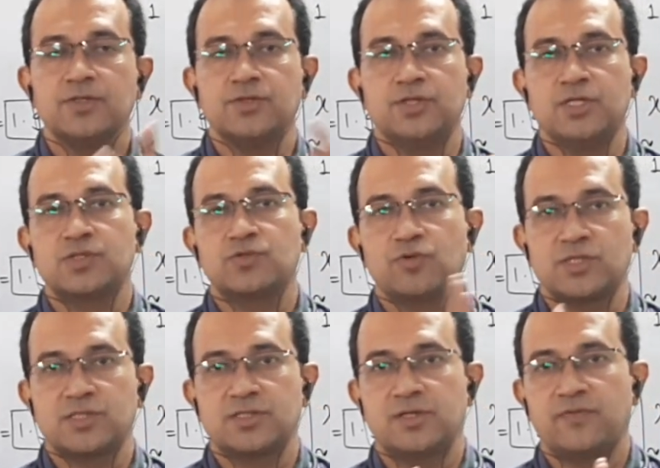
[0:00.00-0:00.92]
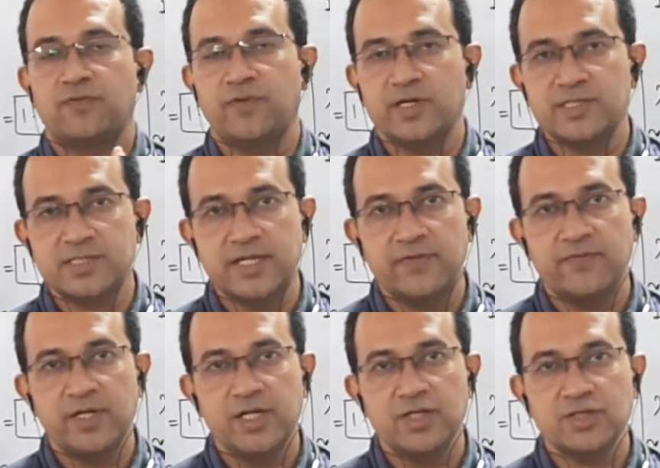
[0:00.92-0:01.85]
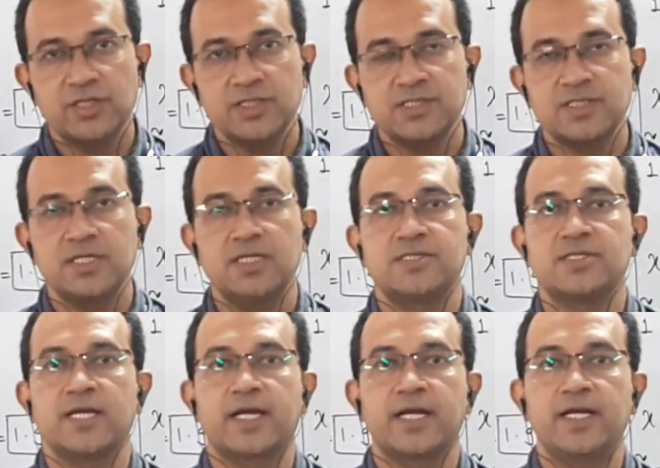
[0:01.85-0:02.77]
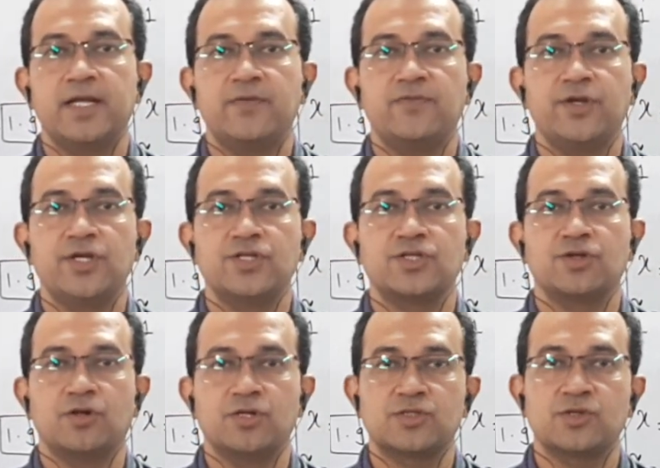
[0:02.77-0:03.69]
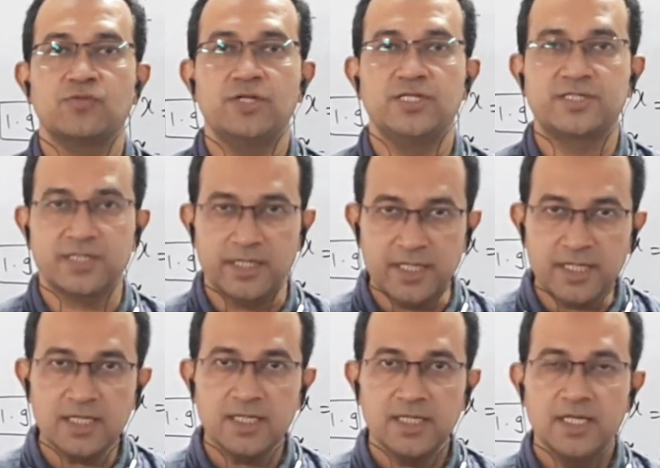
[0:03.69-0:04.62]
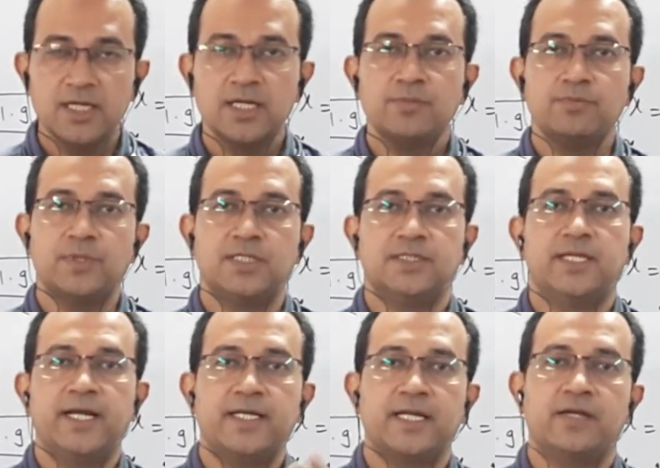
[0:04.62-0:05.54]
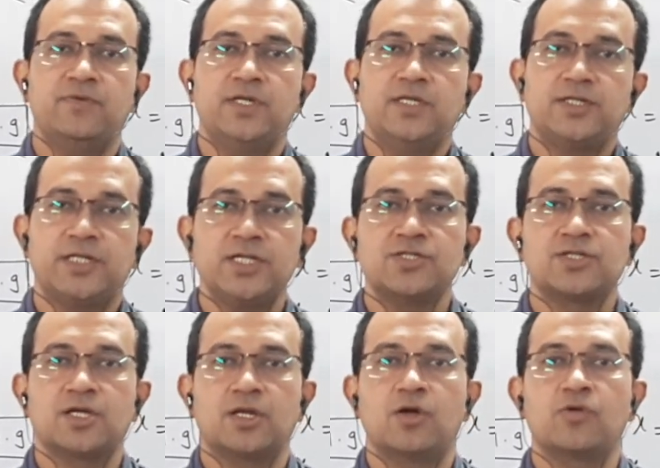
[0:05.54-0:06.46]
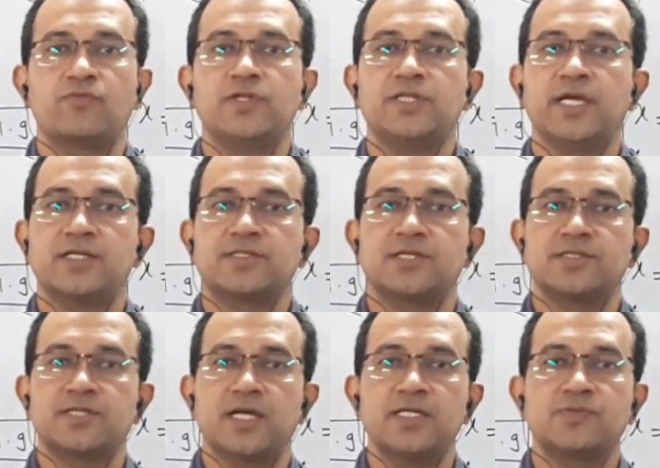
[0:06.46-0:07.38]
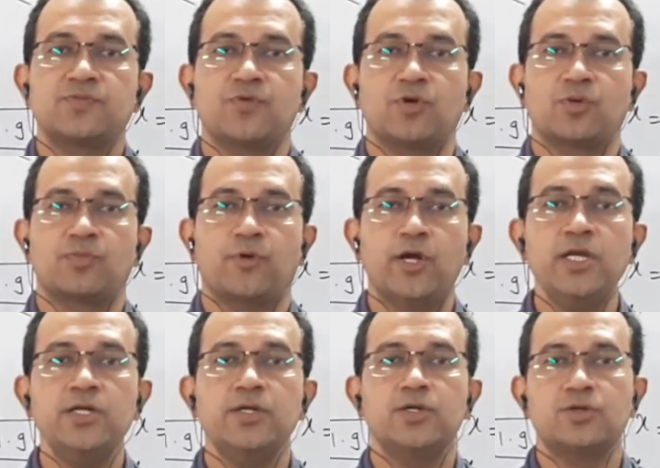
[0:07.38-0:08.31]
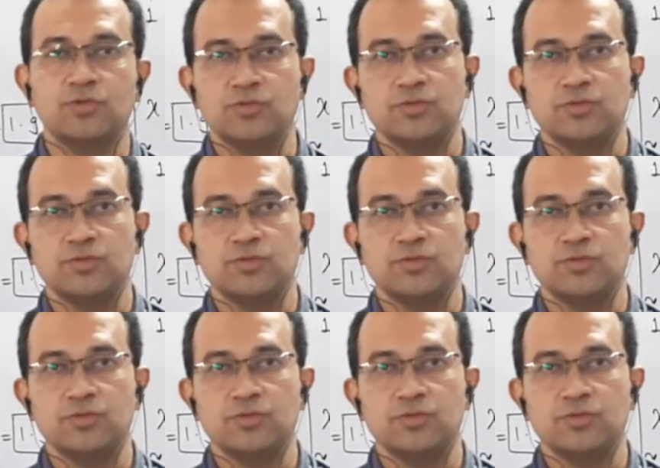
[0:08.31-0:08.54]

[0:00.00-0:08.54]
This was the first definition, still second definition also will study, but that I will teach along with exercise 4.2.